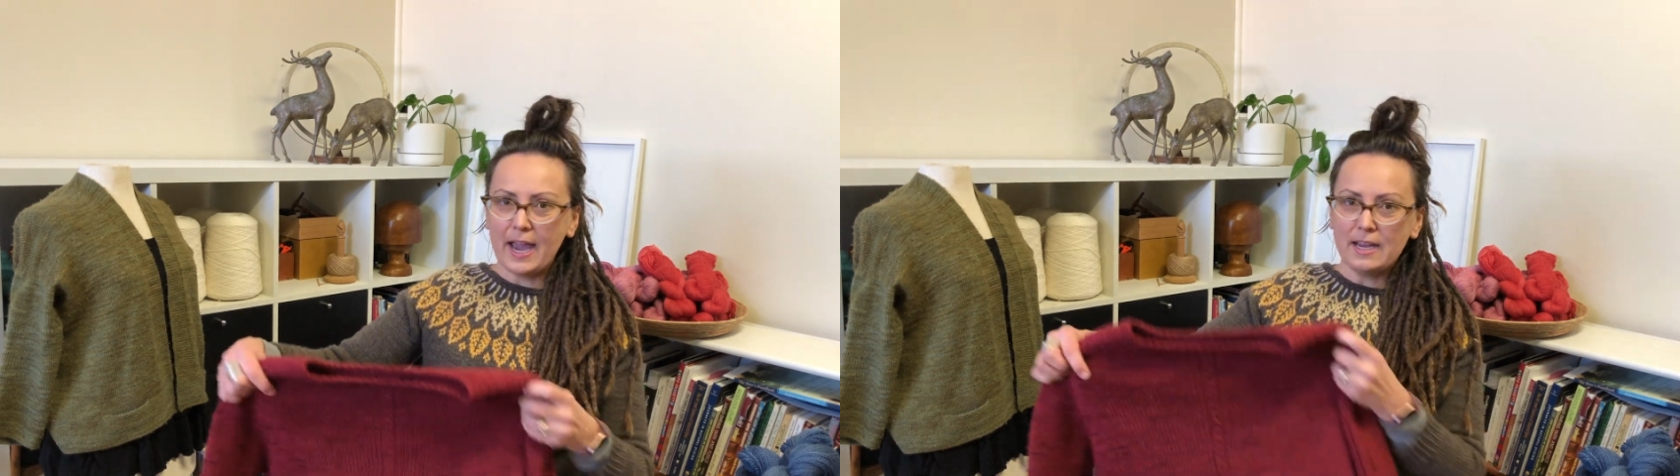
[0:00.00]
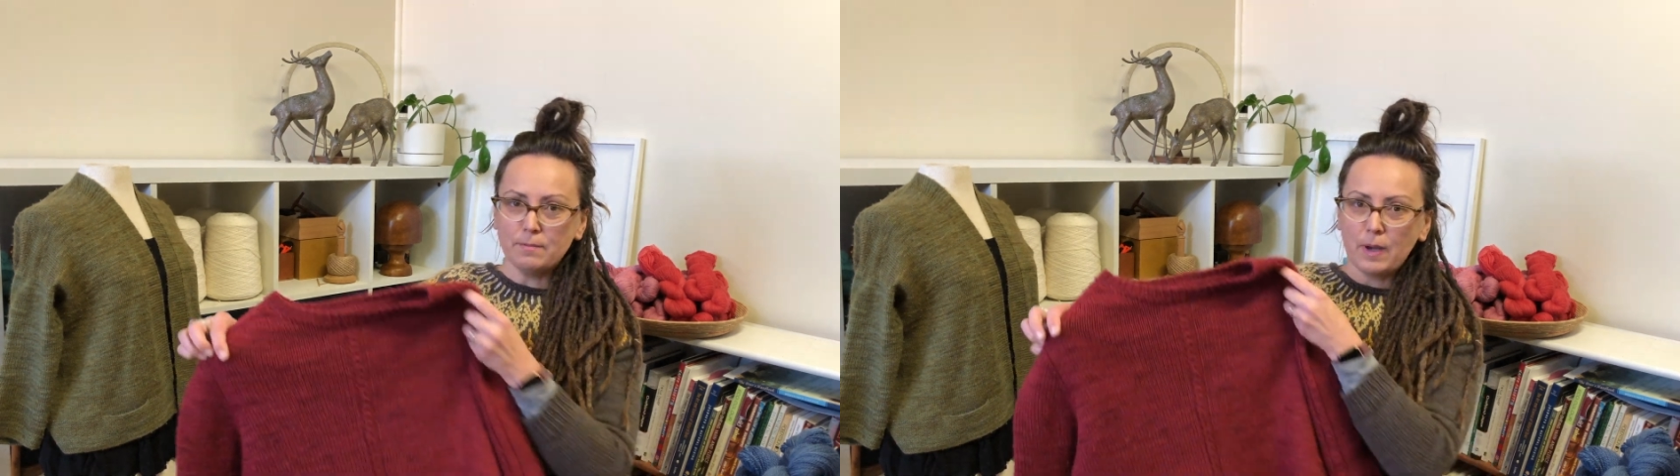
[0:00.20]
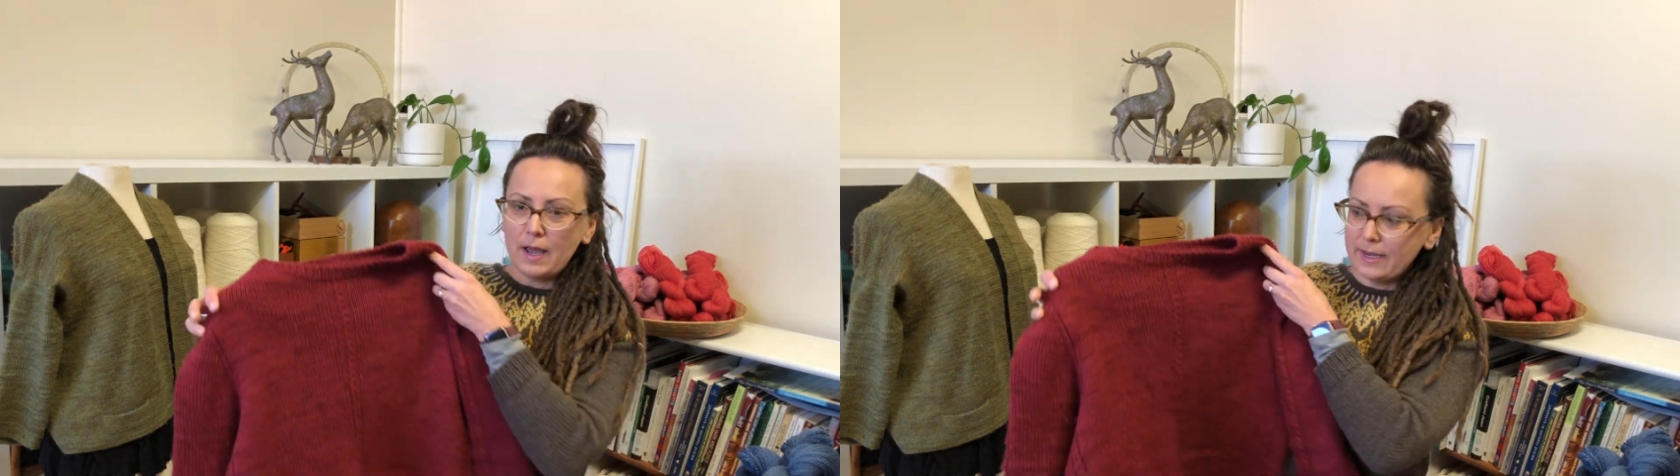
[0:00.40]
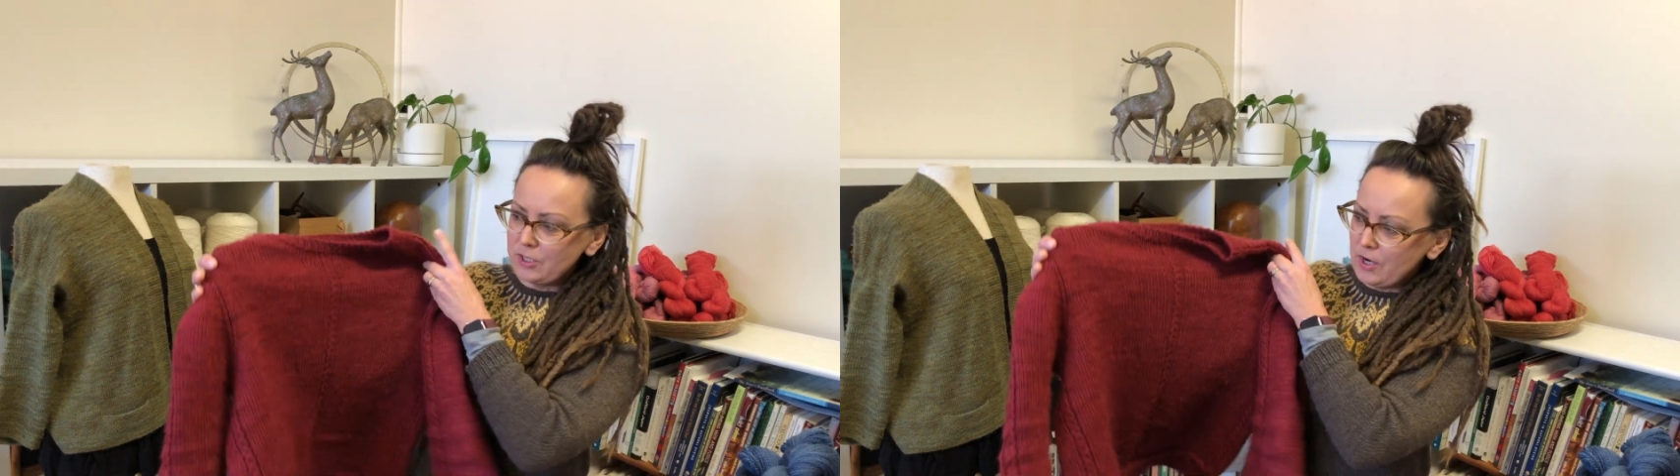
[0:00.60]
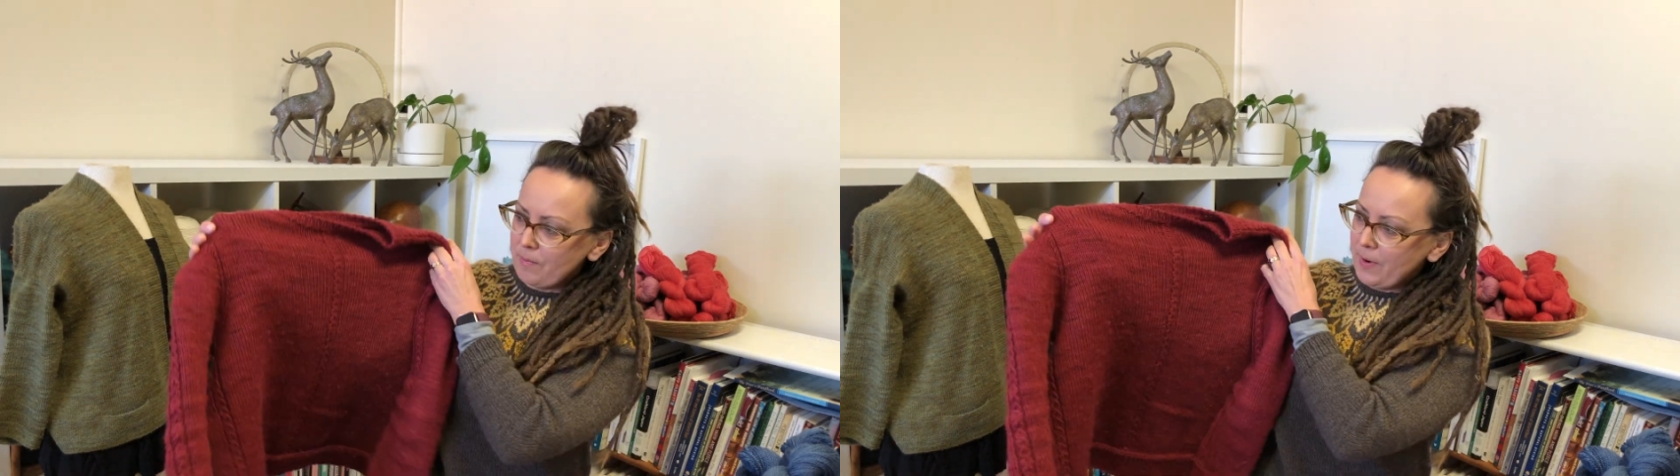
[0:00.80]
8-ply
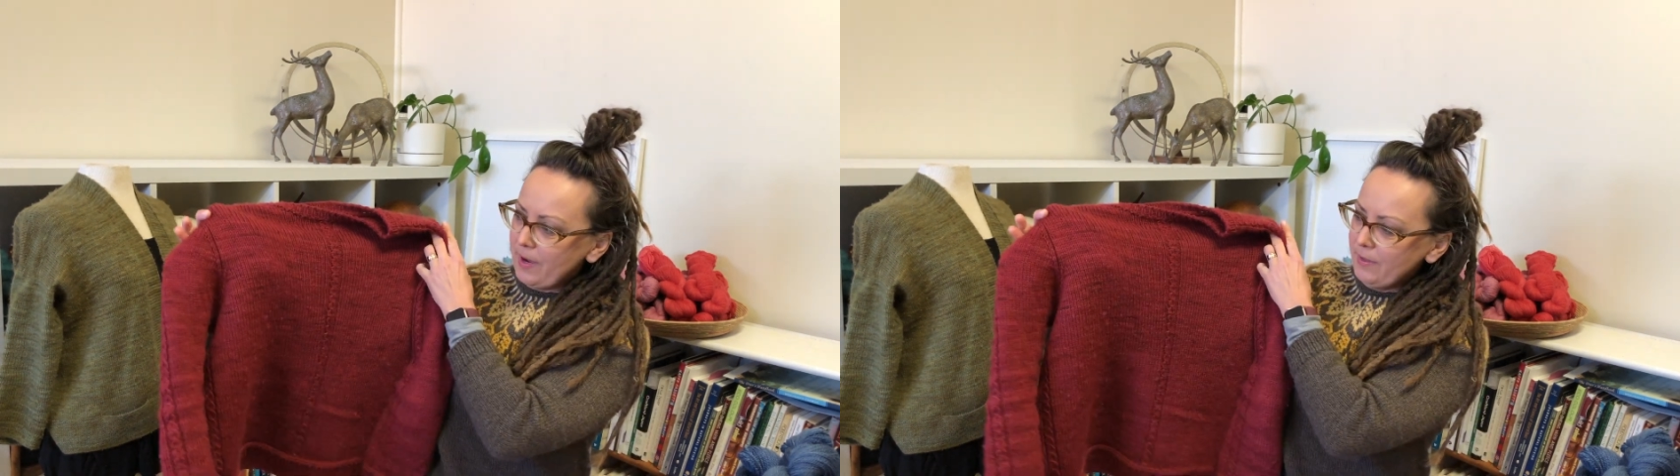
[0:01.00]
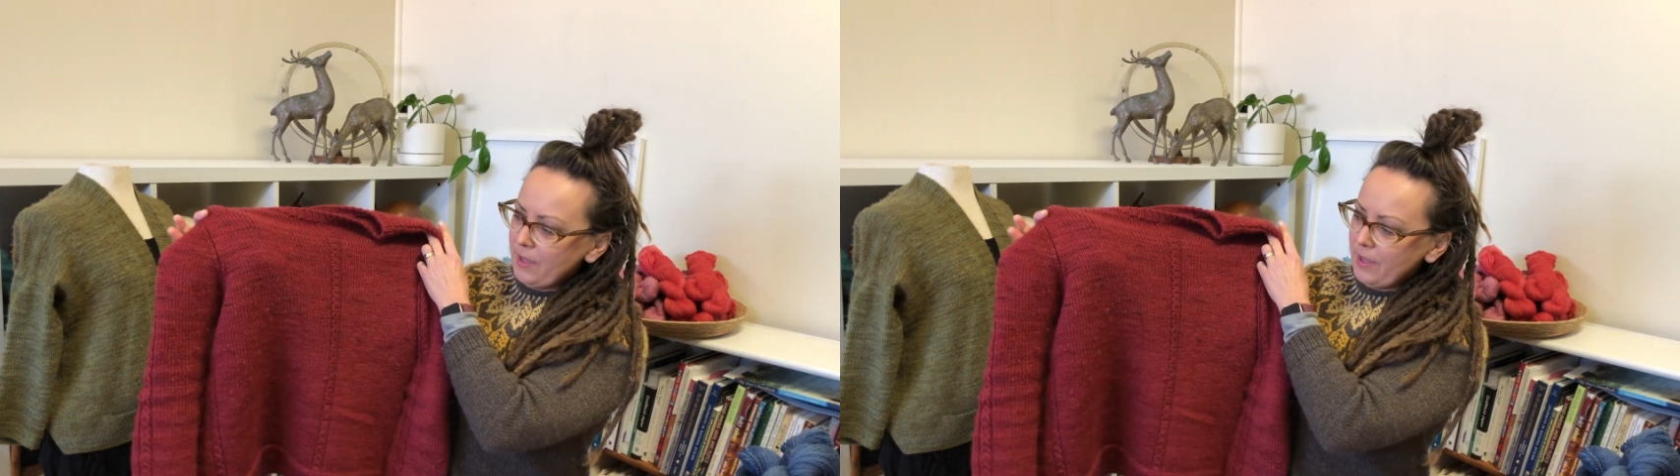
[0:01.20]
jumper